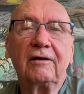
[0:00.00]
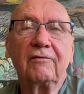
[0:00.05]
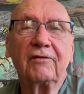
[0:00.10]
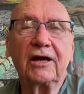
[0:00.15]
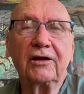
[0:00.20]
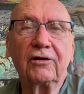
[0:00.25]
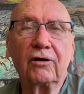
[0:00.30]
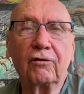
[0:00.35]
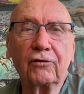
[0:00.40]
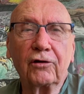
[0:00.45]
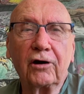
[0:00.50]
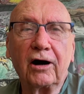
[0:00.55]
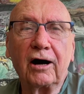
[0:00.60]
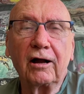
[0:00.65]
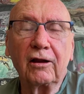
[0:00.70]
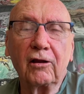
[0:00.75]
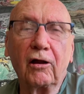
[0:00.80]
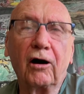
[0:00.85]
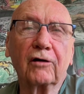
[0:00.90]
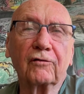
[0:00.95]
They don't know
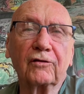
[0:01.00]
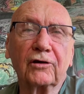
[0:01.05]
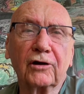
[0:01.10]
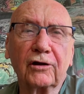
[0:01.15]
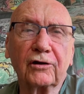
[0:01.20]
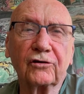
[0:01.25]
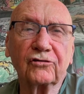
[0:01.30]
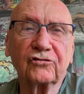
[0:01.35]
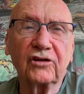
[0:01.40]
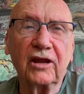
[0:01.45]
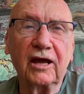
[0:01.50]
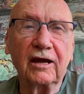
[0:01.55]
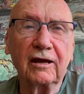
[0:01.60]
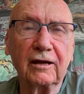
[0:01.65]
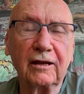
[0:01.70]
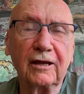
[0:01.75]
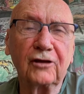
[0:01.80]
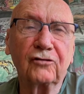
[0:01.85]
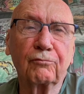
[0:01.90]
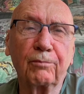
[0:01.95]
how long they're going to stay
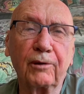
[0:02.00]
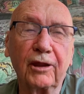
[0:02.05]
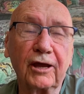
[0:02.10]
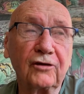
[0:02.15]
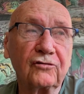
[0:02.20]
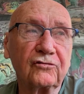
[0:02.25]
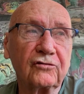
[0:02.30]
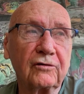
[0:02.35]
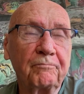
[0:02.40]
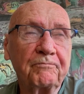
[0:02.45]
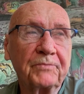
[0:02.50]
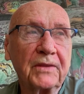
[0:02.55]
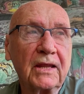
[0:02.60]
in each place.